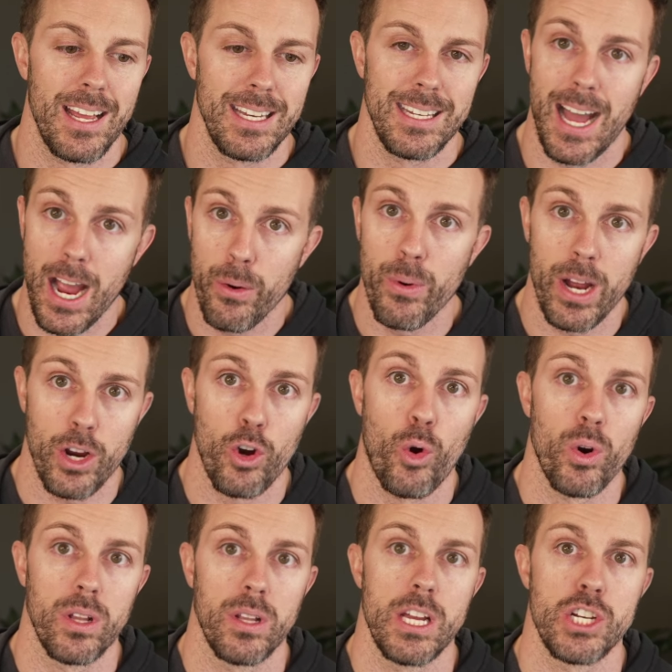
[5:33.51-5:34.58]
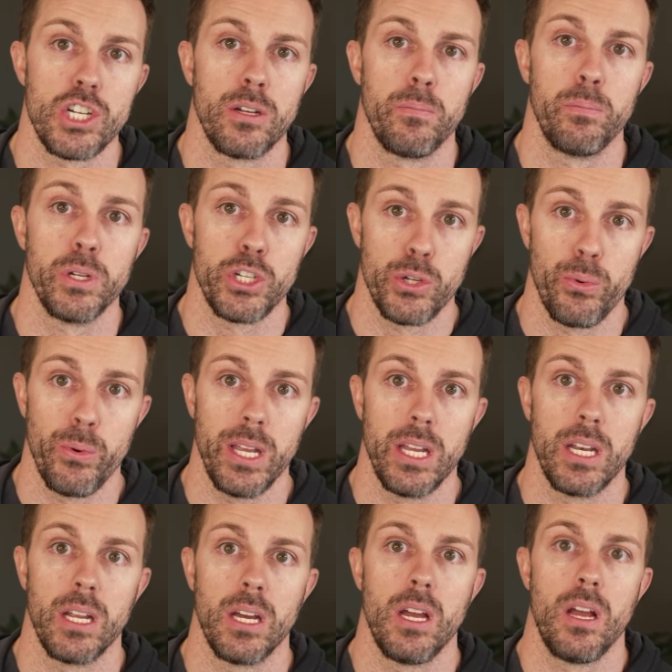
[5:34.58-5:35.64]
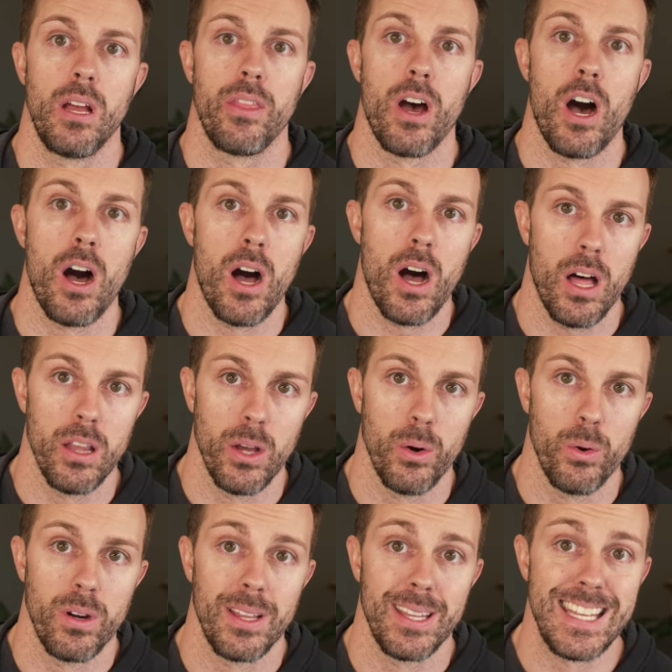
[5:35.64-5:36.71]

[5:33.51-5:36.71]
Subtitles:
direct correlation between the hollow,